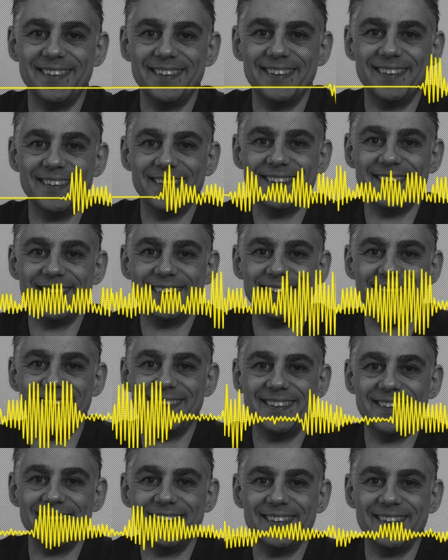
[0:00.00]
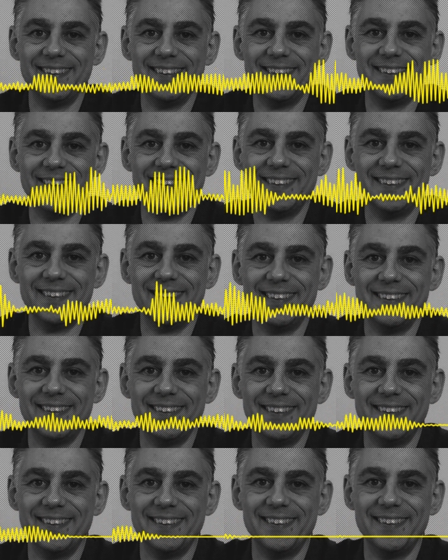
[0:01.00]
and then more came in and more came
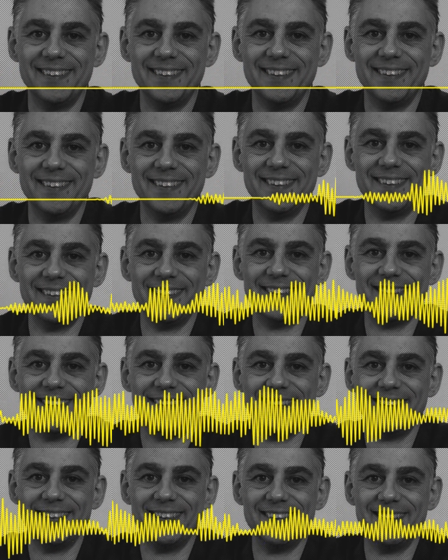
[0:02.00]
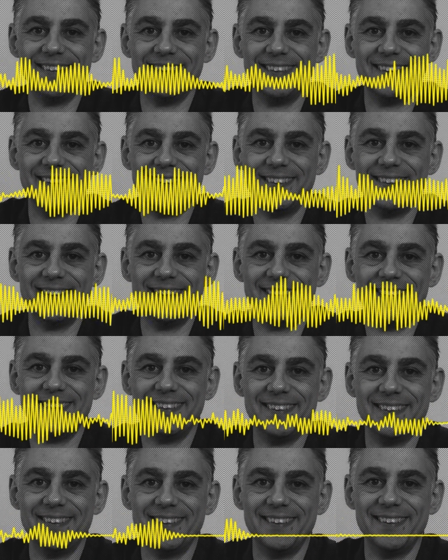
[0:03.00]
in. So we are now where we
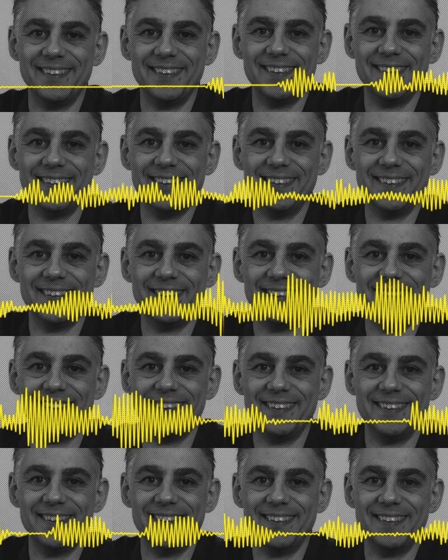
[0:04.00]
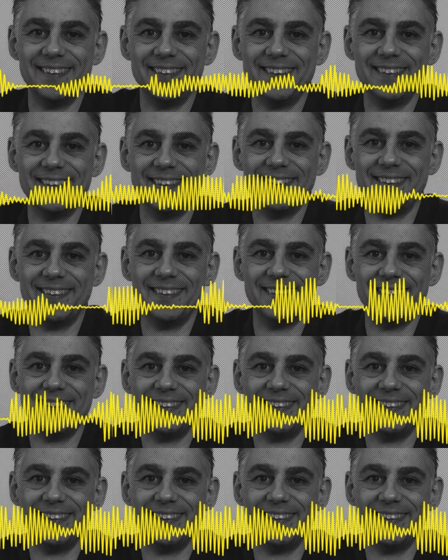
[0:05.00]
are, in that a lot of people know Paul